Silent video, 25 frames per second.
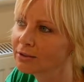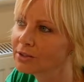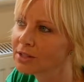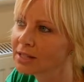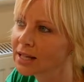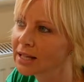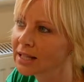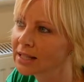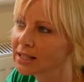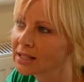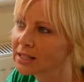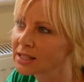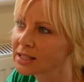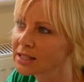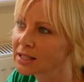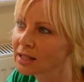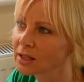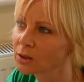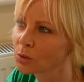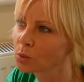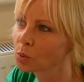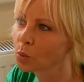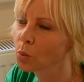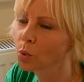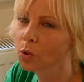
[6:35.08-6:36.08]
to
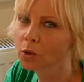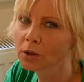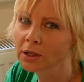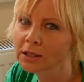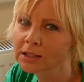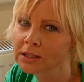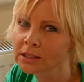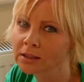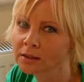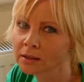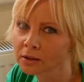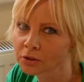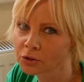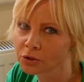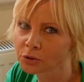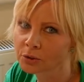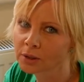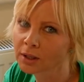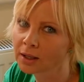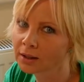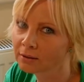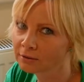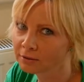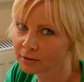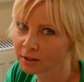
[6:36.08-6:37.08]
understand what is it that you're
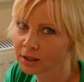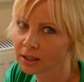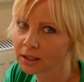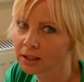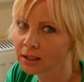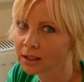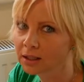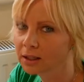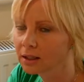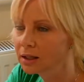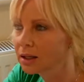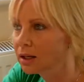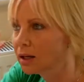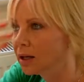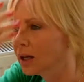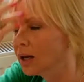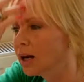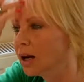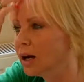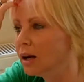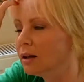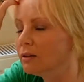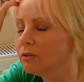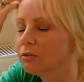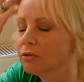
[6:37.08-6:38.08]
giving
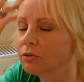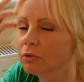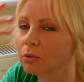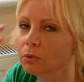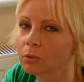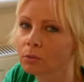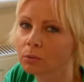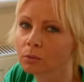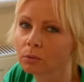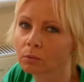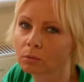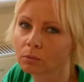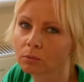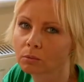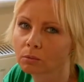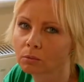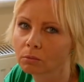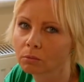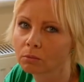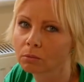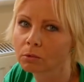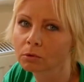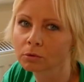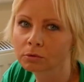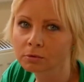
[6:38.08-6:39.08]
and for
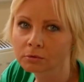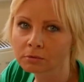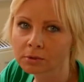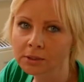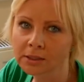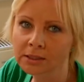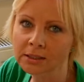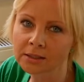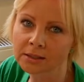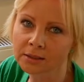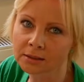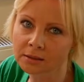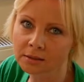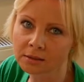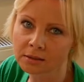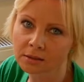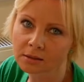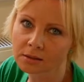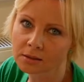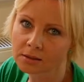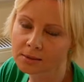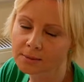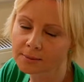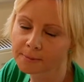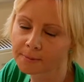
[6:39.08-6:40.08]
what
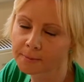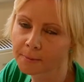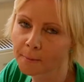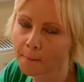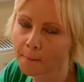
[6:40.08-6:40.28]
reasons.